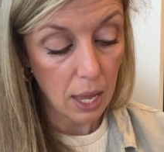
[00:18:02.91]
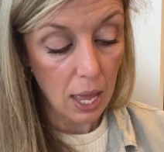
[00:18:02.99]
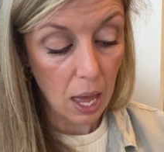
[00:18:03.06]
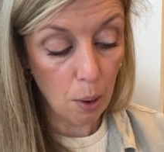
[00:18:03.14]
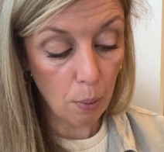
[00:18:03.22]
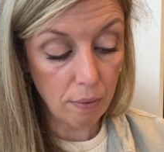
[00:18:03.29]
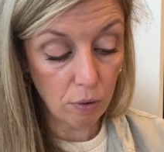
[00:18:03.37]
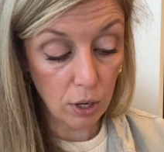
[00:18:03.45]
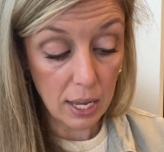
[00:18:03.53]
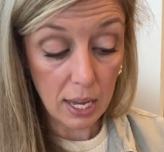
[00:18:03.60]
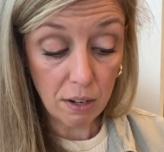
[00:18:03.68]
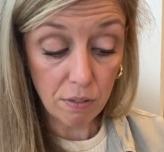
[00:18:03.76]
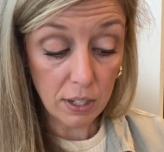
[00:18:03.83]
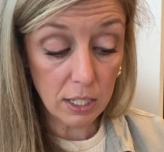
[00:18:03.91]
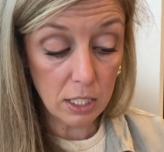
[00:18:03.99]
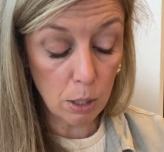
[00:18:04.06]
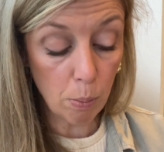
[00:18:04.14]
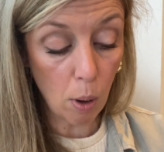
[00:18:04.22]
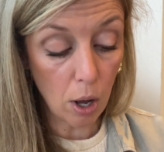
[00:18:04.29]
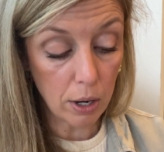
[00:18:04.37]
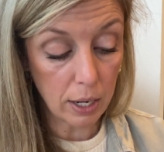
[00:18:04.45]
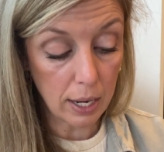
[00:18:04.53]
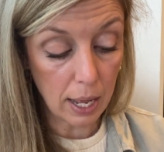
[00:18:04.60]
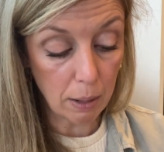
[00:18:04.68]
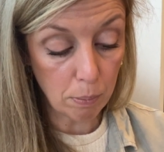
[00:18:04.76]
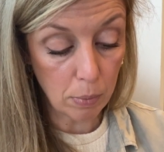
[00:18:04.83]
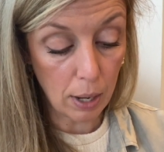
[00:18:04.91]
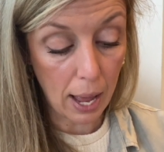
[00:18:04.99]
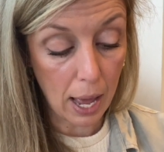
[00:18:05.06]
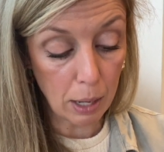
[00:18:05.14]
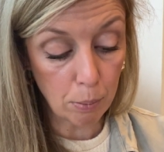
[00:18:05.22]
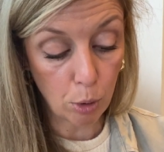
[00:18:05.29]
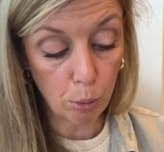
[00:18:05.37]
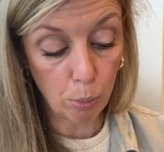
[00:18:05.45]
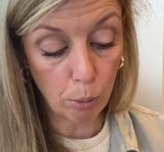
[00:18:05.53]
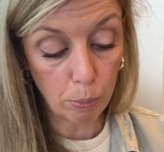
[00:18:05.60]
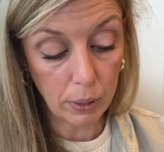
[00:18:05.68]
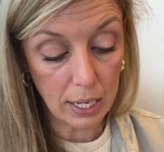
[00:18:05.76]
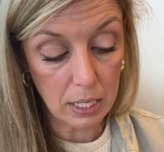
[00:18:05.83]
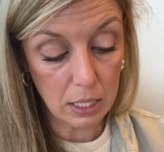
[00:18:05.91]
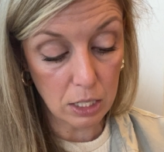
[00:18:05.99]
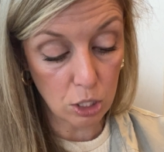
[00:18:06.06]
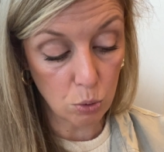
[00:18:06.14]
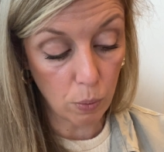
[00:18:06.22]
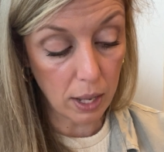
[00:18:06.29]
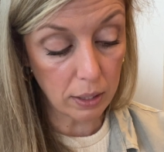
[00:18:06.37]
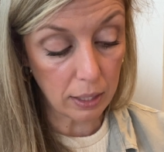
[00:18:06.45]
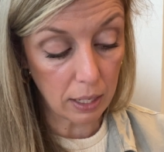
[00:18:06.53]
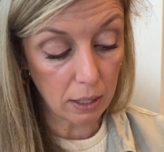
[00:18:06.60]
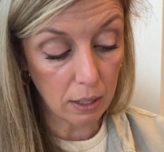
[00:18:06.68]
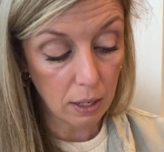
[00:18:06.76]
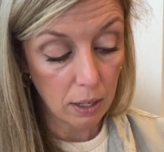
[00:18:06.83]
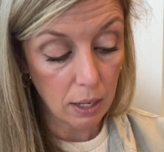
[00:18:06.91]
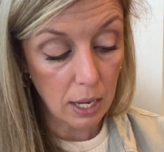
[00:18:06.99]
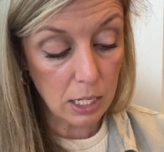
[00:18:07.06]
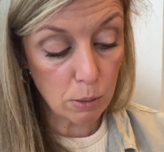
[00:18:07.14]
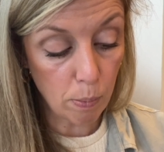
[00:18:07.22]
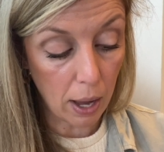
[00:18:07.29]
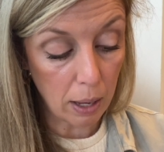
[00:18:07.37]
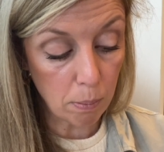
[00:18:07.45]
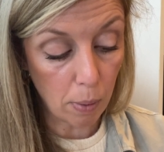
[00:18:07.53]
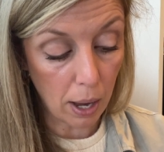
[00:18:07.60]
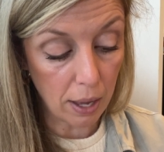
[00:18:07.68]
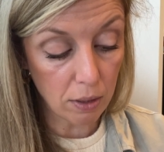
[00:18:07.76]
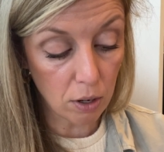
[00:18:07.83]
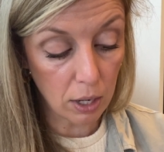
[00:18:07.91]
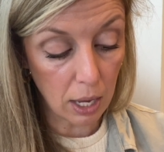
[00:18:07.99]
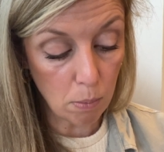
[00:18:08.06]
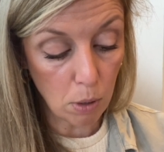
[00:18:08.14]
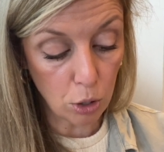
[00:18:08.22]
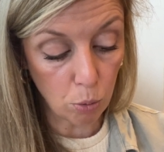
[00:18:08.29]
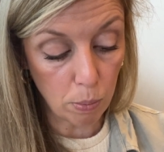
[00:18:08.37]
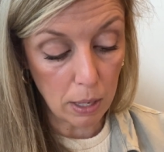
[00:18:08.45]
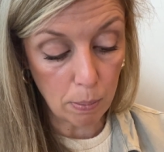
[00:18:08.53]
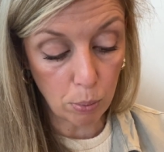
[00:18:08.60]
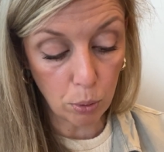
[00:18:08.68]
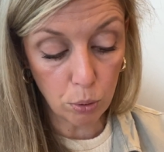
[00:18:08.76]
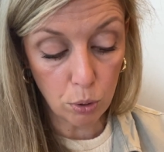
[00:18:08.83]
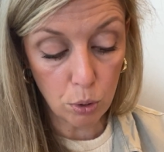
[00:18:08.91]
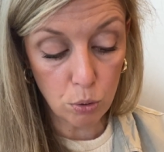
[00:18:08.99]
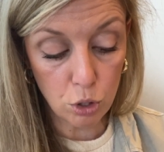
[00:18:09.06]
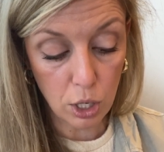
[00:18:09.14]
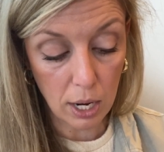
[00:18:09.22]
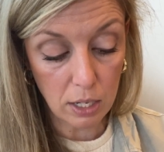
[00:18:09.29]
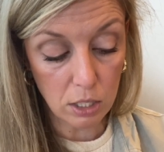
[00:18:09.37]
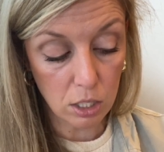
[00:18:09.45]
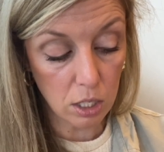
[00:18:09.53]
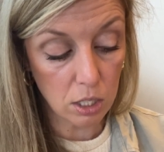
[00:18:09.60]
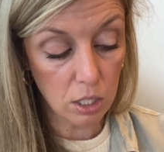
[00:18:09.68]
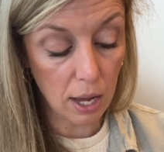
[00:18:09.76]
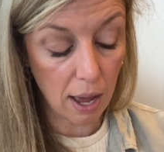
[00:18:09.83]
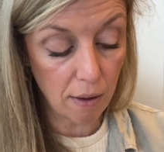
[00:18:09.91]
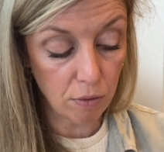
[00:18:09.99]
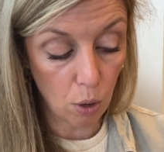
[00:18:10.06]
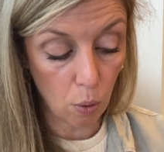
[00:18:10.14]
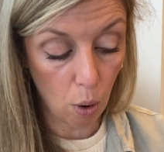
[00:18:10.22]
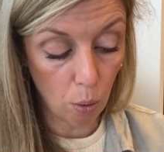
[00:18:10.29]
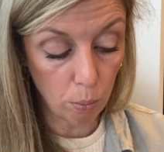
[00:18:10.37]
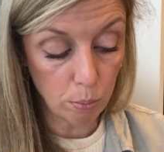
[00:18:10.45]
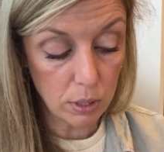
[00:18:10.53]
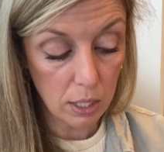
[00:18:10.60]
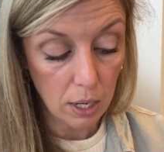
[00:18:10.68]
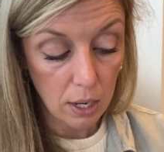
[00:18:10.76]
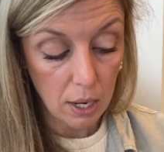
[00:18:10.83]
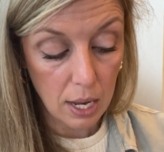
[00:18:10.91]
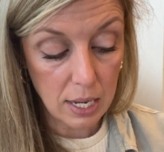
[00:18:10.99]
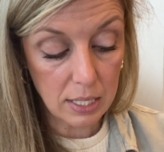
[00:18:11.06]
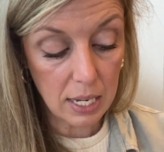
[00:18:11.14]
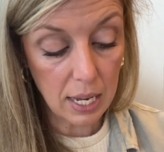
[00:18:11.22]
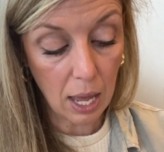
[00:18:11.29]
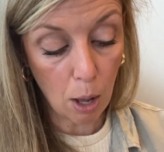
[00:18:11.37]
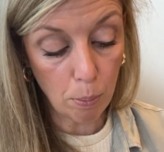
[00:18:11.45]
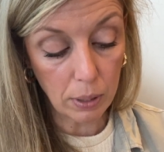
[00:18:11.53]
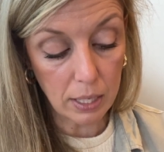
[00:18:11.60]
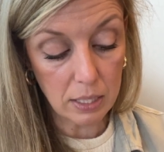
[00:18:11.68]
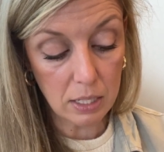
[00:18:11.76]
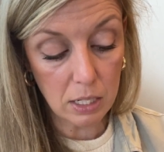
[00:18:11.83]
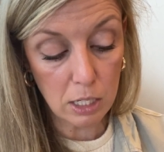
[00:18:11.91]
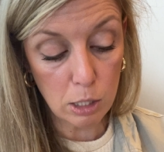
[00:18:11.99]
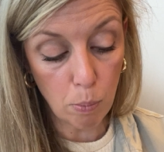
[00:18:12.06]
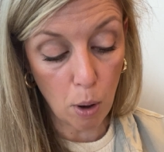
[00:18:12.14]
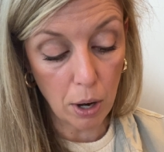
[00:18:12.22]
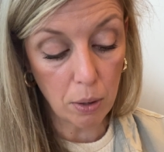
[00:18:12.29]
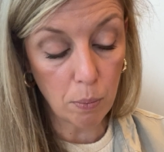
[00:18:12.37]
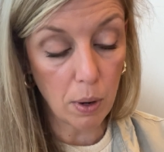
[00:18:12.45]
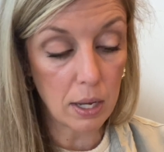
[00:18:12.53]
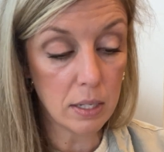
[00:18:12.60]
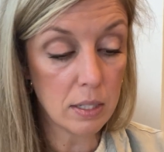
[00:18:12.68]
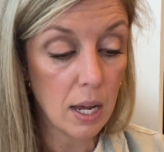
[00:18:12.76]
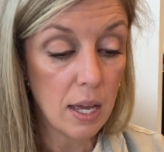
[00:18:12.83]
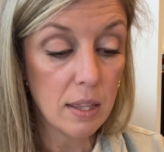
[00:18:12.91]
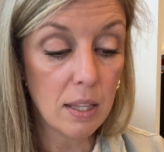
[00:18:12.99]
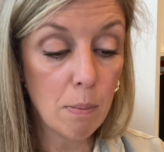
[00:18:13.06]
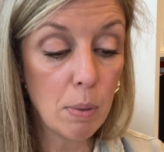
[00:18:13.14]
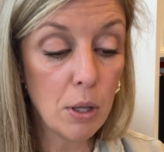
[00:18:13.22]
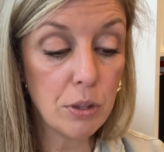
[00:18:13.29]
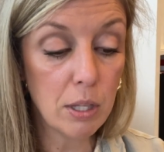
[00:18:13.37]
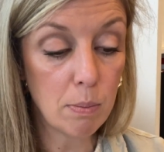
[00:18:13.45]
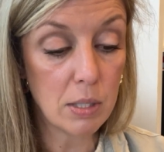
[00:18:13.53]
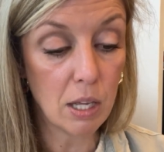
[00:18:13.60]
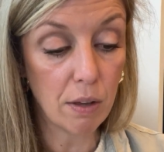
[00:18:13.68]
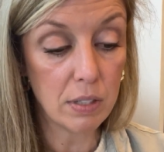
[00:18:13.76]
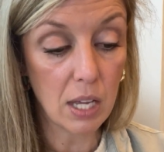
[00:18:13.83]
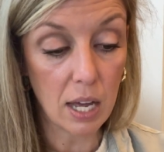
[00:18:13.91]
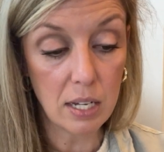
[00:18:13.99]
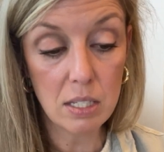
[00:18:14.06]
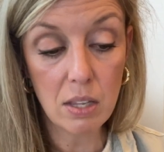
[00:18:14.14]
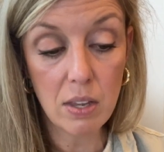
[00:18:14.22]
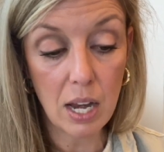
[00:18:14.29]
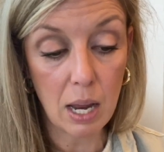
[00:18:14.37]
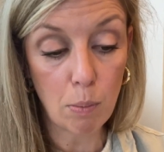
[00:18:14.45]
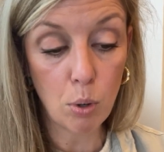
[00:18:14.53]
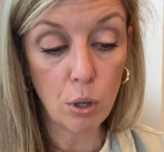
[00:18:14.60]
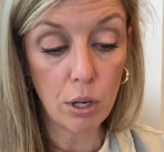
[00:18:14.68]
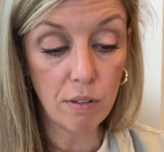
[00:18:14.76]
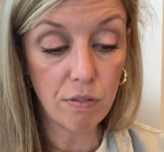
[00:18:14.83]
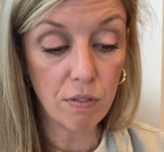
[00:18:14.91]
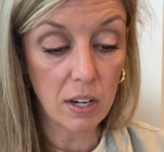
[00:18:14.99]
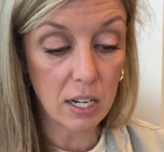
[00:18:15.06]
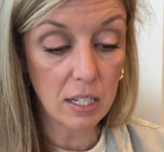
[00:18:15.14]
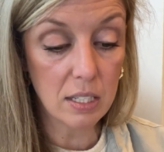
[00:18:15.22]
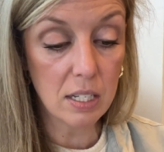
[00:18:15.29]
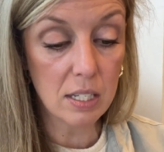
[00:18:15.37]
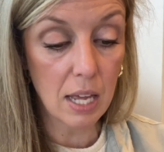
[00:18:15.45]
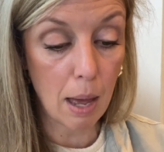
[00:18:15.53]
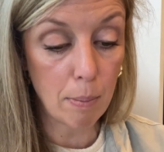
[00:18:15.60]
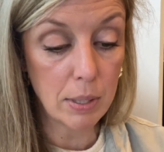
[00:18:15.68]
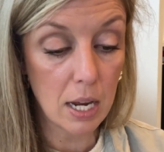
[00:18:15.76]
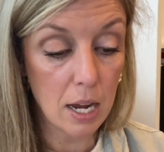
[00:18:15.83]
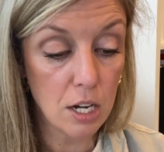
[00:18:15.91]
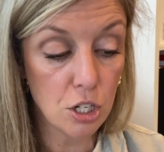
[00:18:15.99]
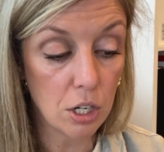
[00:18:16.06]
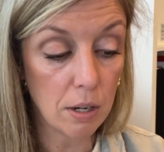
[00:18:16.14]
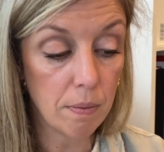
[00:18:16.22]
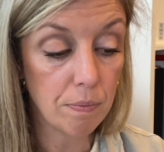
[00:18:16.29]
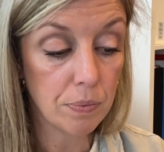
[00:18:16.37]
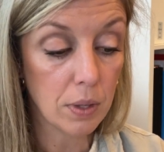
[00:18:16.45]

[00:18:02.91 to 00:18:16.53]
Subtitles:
However, he had fixed upon an admirable place to dwell in, and by there came other people who chanced to have no homes, and seeing how pleasant a spot it was, they built themselves huts in the neighborhood of Phoenix's habitation.